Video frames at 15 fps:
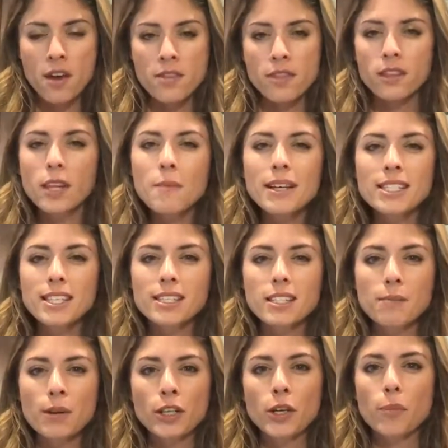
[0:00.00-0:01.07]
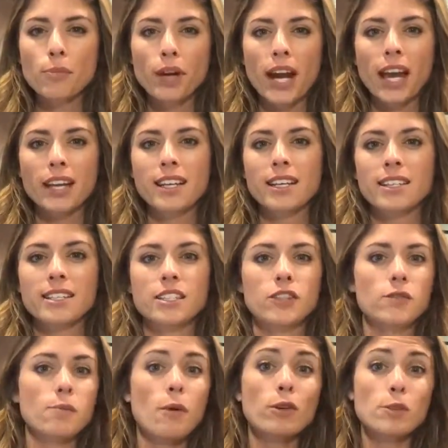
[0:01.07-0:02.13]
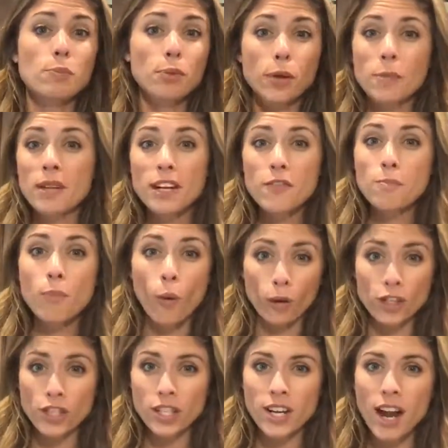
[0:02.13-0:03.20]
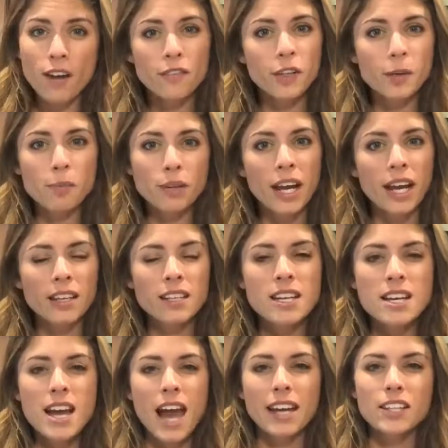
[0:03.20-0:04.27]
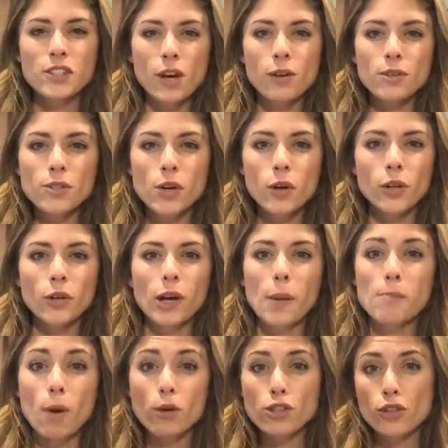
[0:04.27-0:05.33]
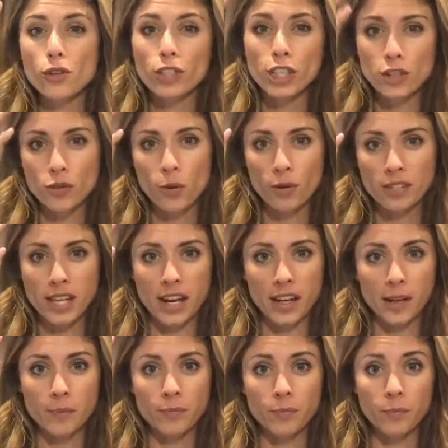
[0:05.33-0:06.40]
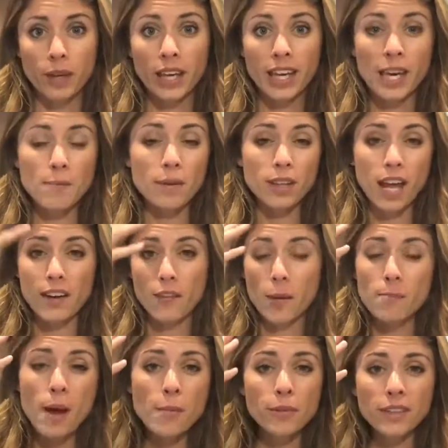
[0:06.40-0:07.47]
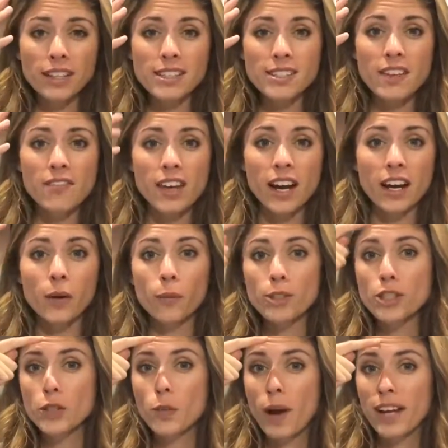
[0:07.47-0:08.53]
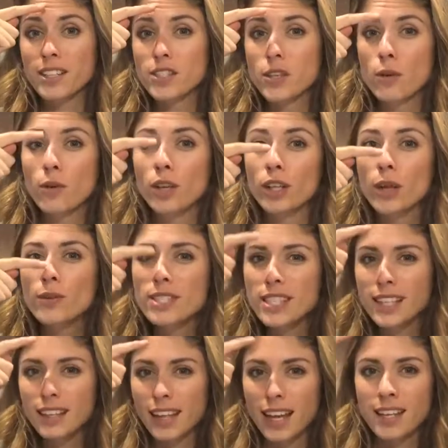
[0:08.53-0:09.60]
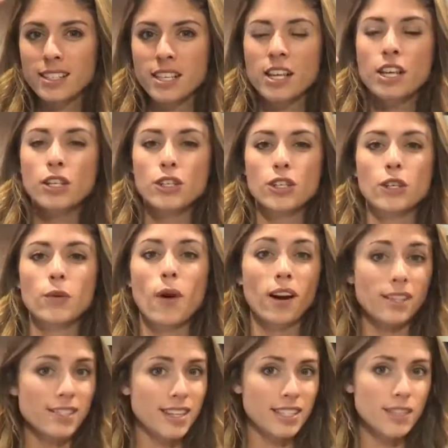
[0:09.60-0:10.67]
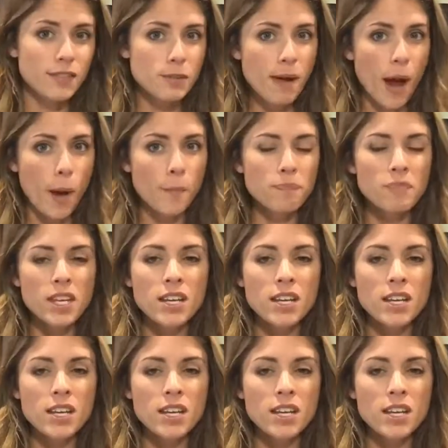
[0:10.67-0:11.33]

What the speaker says: The limbic system in your brain is the most primitive portion of your brain, and it's also your emotional control center. We keep a lot of our memories in there, which is why it's so closely linked to our sense of smell.